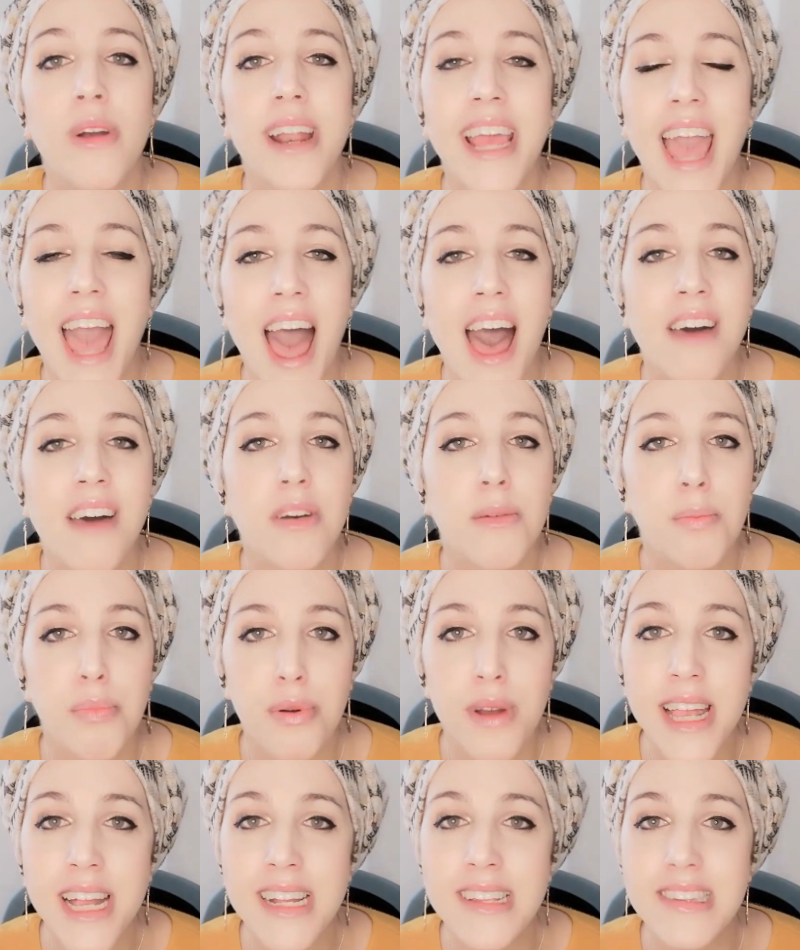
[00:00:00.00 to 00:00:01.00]
have a
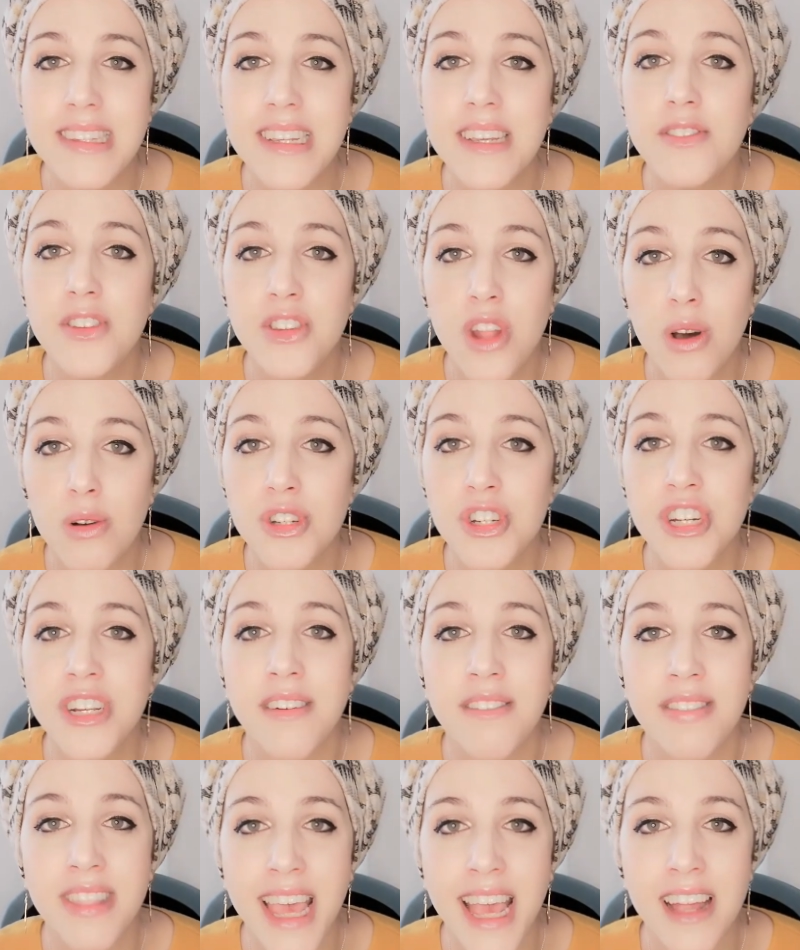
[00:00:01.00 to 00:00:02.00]
preconceived notion of
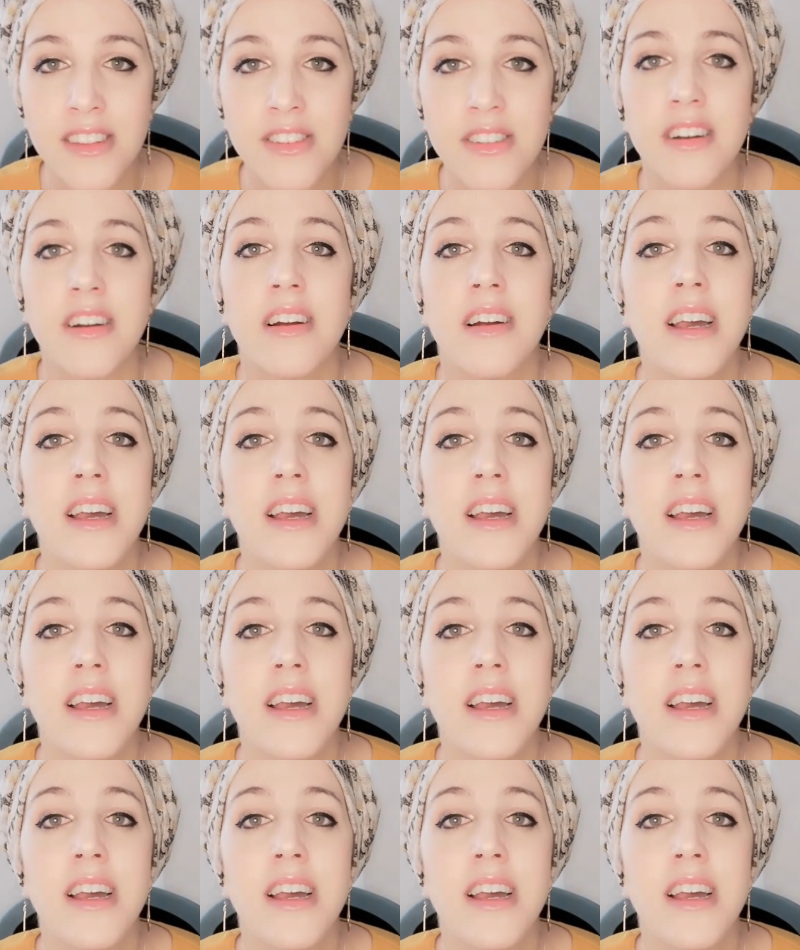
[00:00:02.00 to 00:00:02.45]
the answer.